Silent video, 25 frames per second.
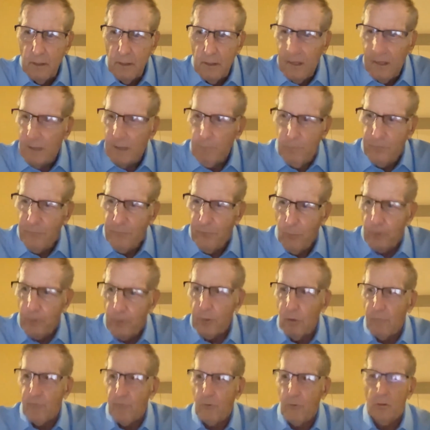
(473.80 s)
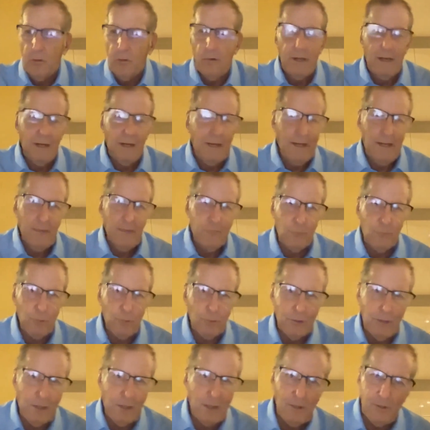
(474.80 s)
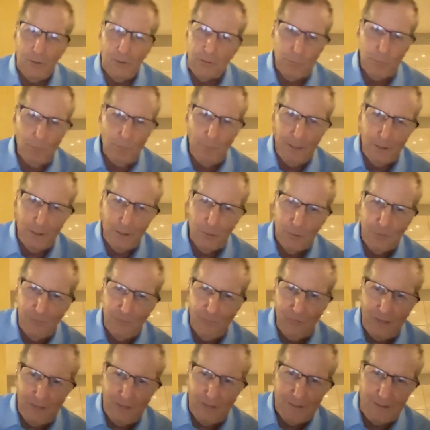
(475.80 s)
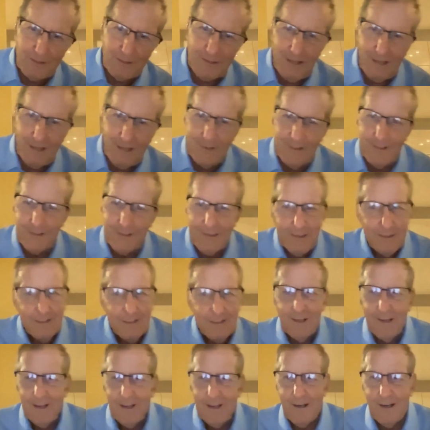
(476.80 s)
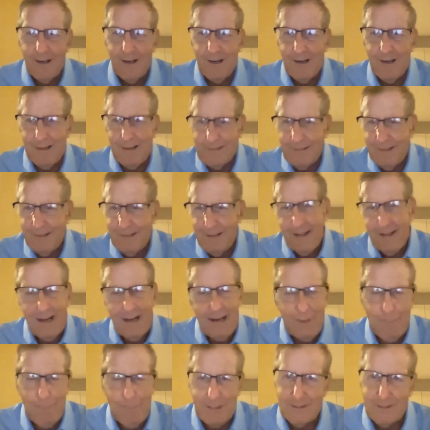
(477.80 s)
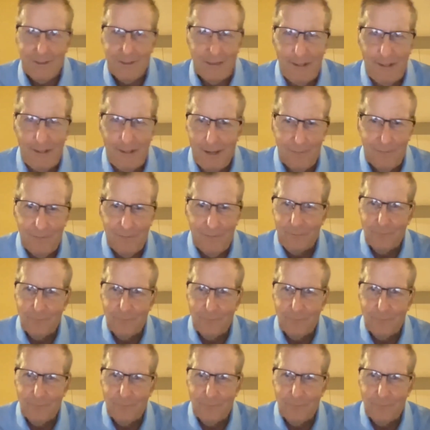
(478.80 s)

And before we go further, I have to acknowledge my good friend and colleague, Ahmed Sinaf.